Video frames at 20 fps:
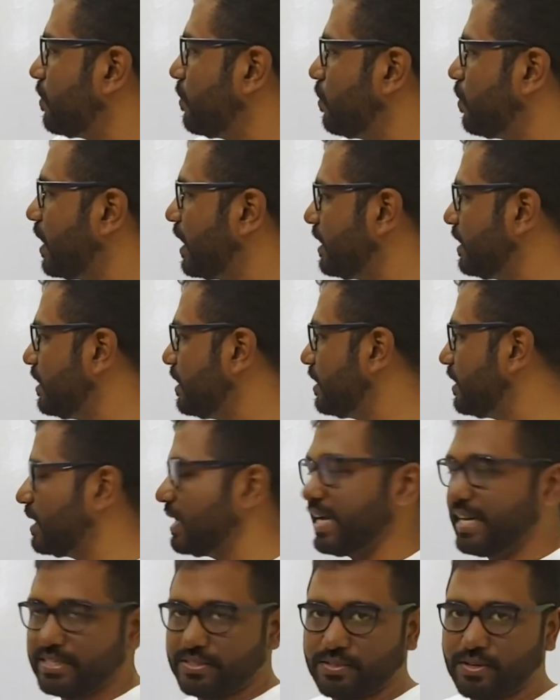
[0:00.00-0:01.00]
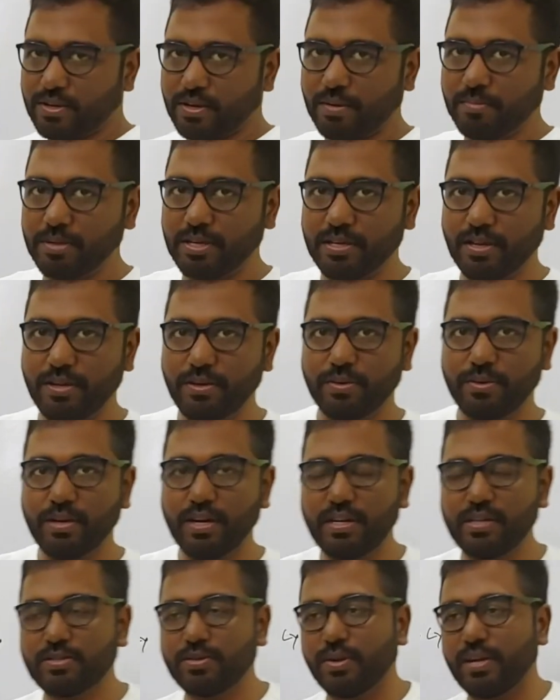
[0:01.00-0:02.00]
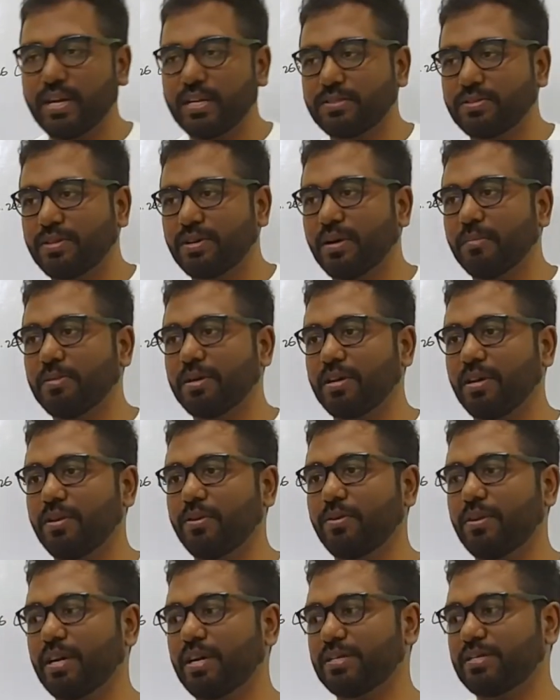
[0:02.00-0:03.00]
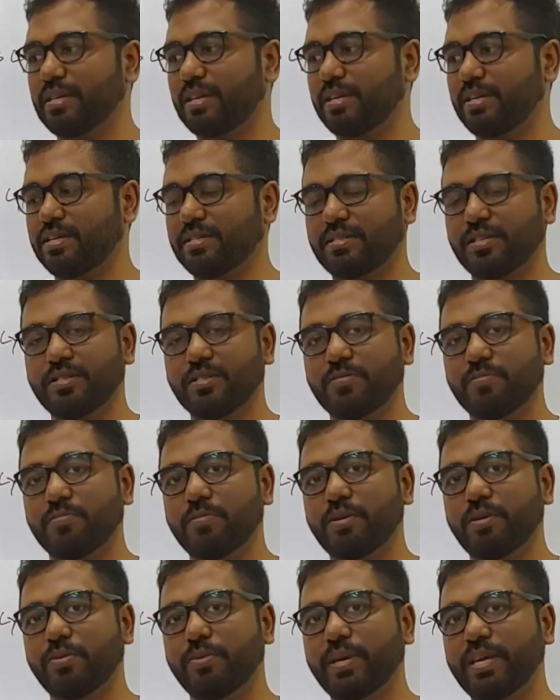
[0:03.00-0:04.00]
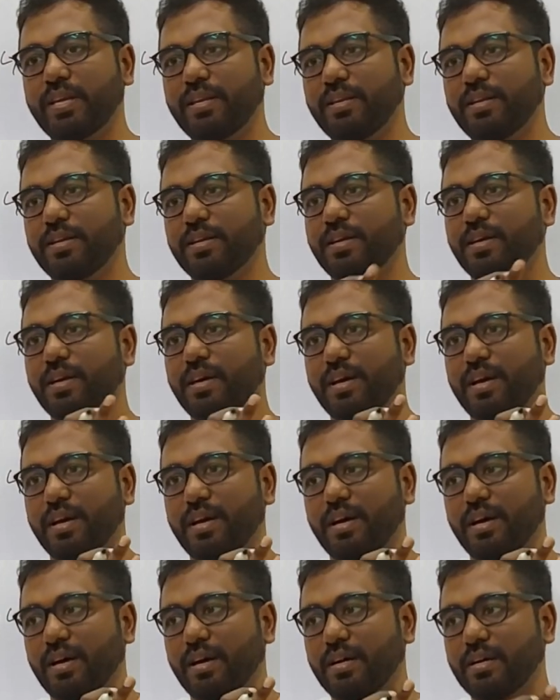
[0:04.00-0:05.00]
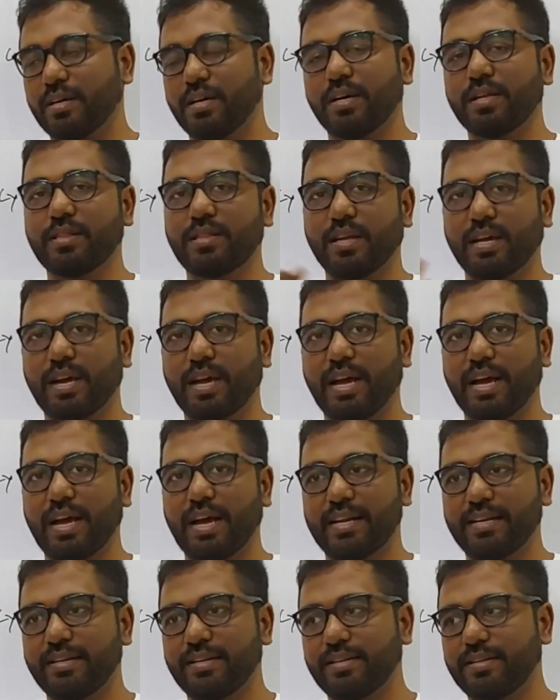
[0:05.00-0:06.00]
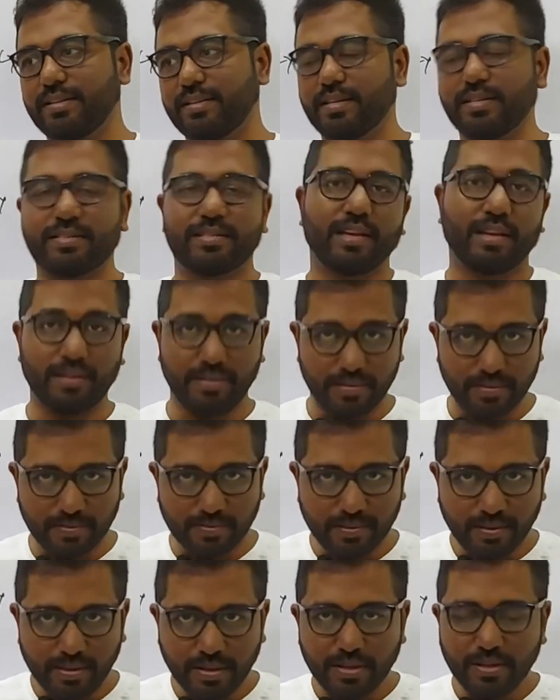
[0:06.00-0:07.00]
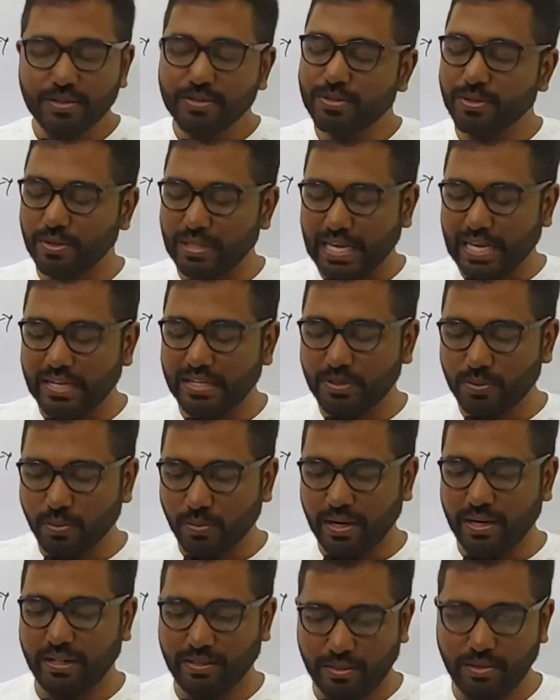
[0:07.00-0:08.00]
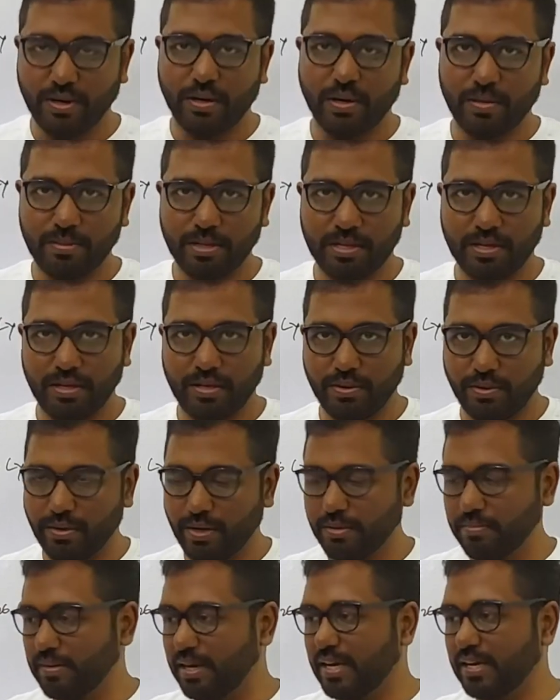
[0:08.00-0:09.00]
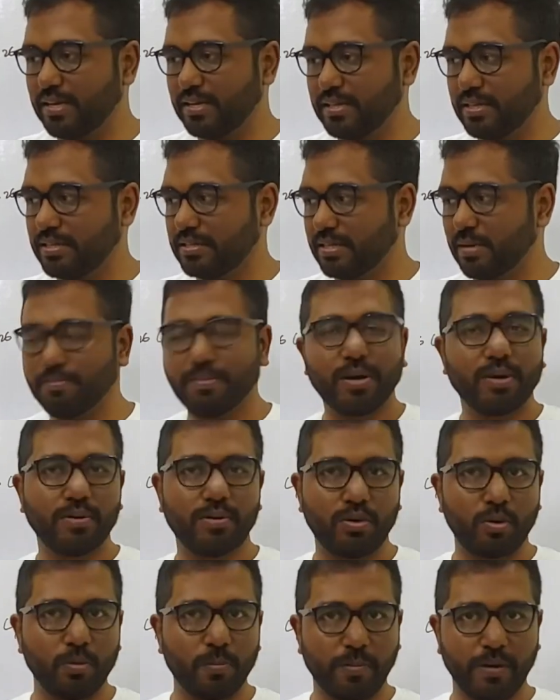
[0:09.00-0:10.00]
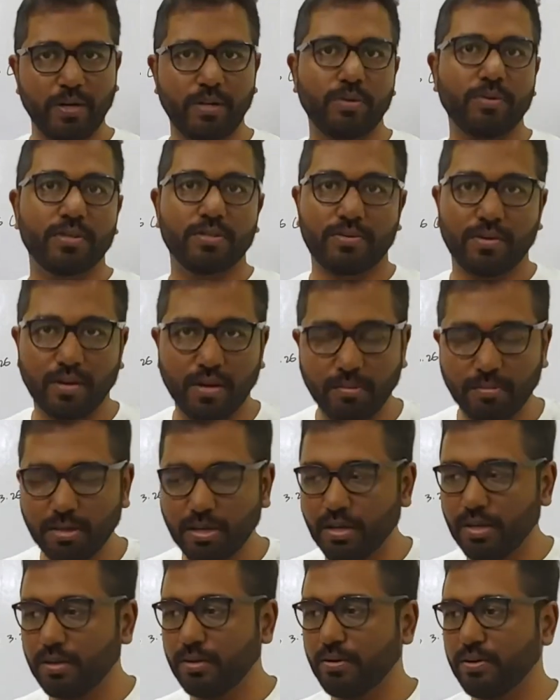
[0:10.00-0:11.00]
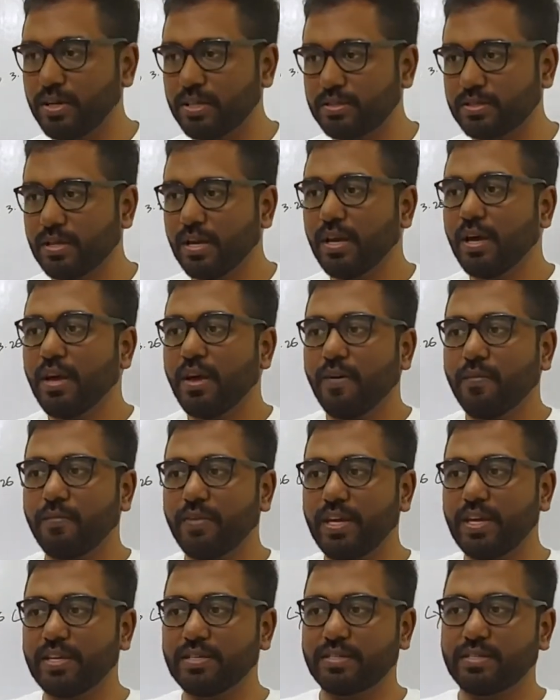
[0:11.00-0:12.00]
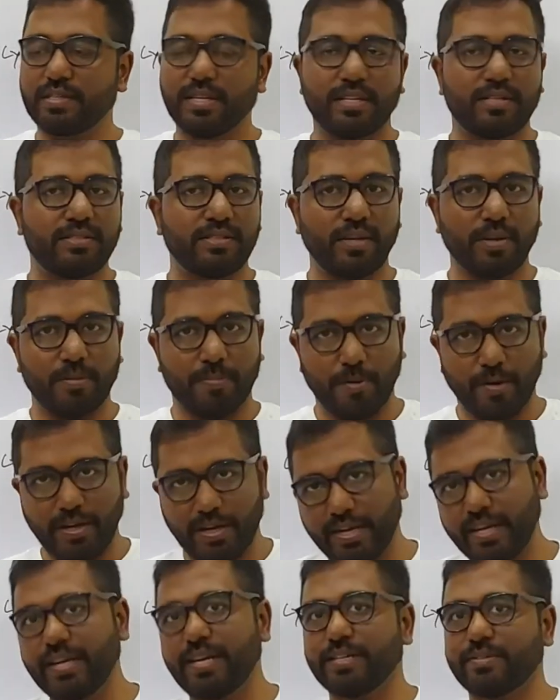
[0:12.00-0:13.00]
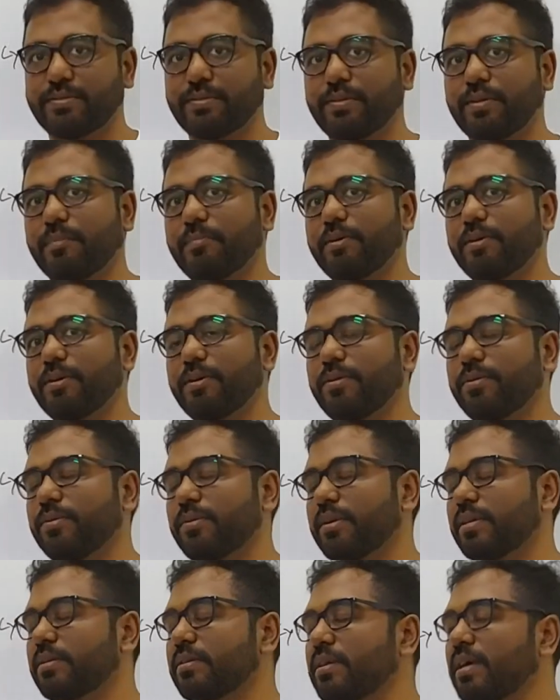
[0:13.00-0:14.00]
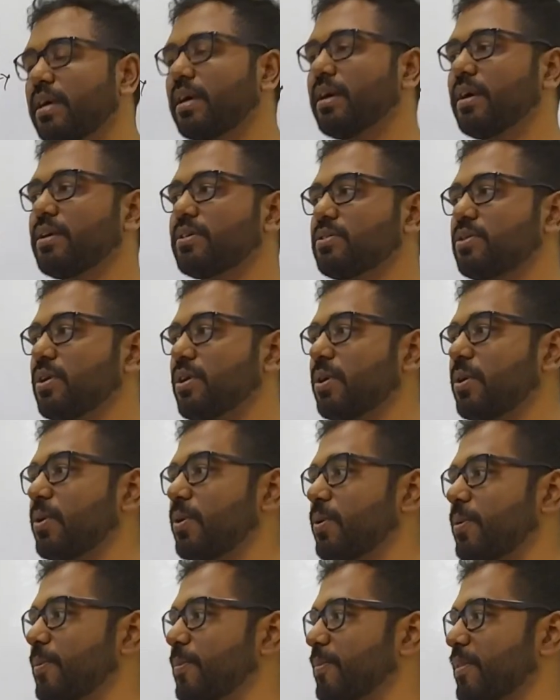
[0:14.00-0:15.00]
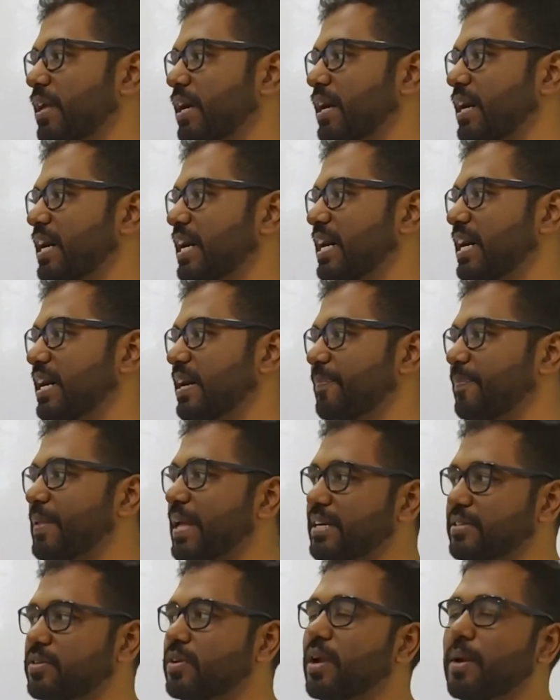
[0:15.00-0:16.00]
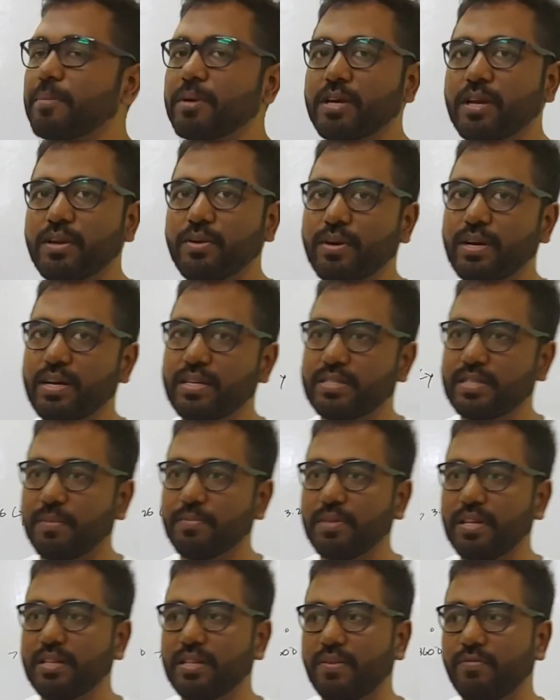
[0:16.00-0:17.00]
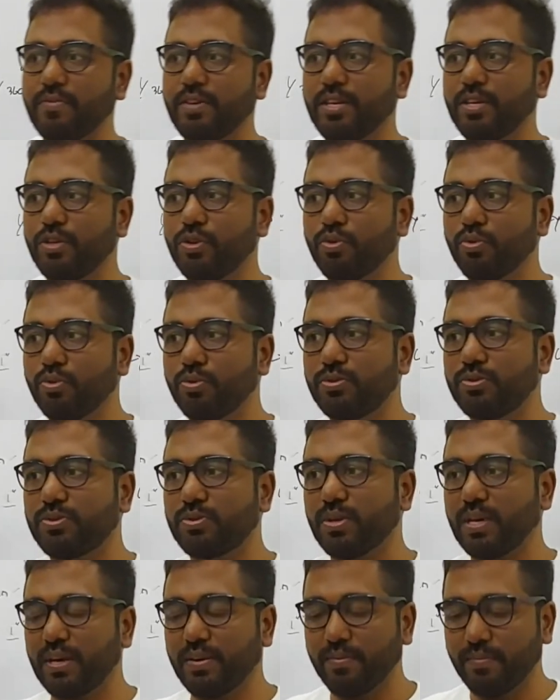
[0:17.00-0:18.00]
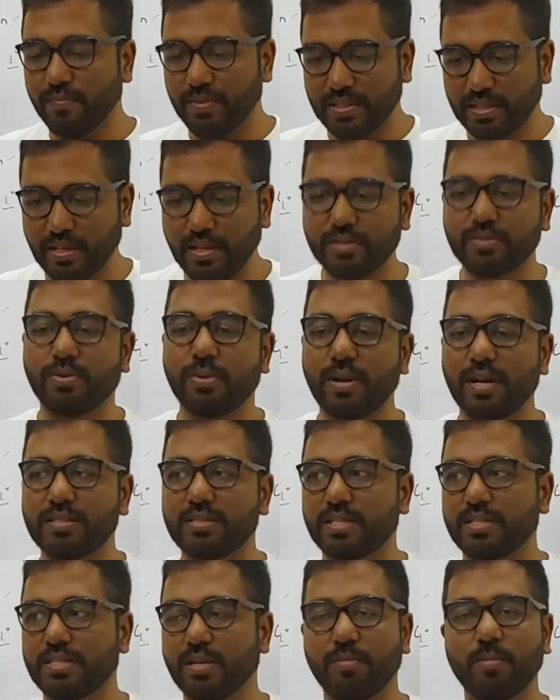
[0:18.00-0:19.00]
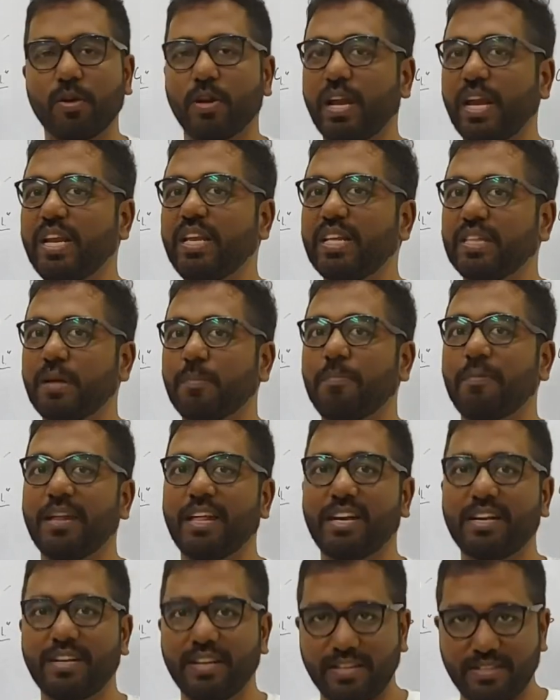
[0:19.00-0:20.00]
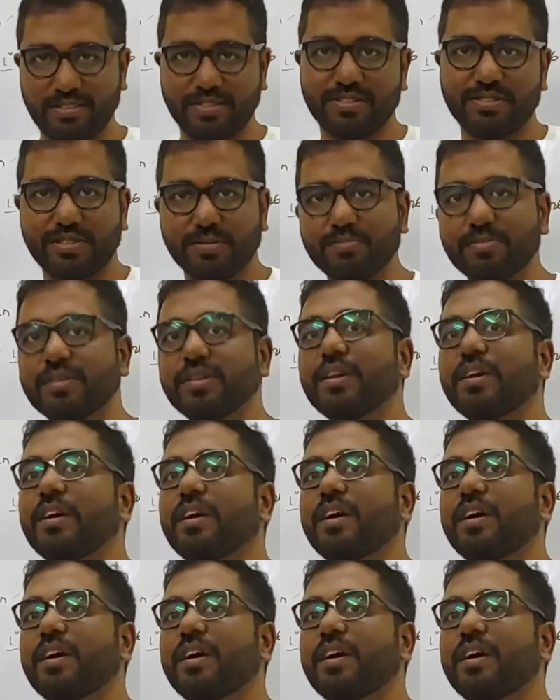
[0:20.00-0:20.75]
1 astronomical unit. So an astronomical unit is the distance between Earth and the sun. So that is 1 astronomical unit. Mars is about 2.2 astronomical units. Venus is at 0.8 astronomical unit. So astronomical unit is something that we use within a solar system or any other planetary systems.